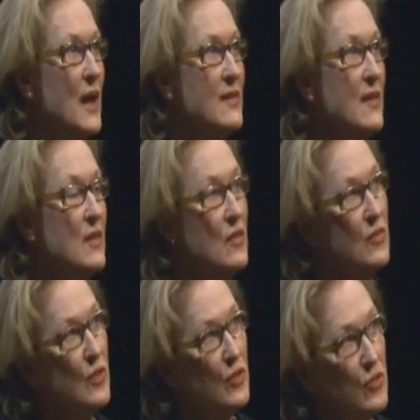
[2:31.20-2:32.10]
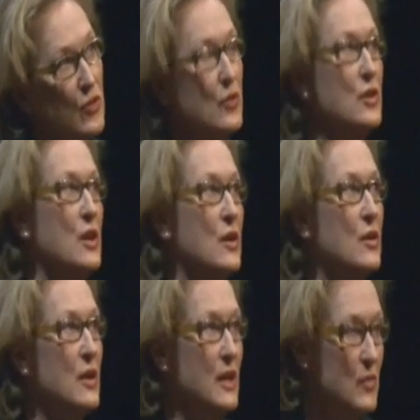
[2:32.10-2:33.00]
And then the third
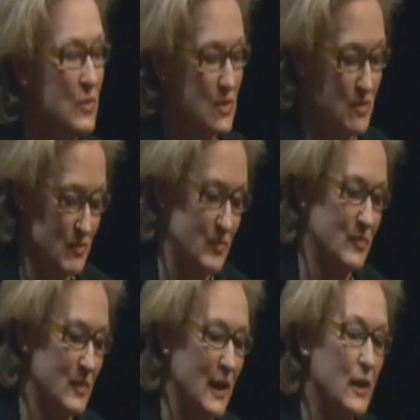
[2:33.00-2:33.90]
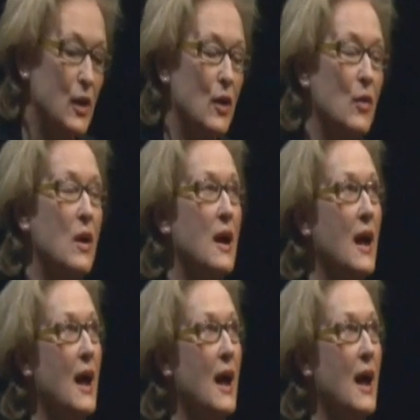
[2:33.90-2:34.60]
year, he was let go.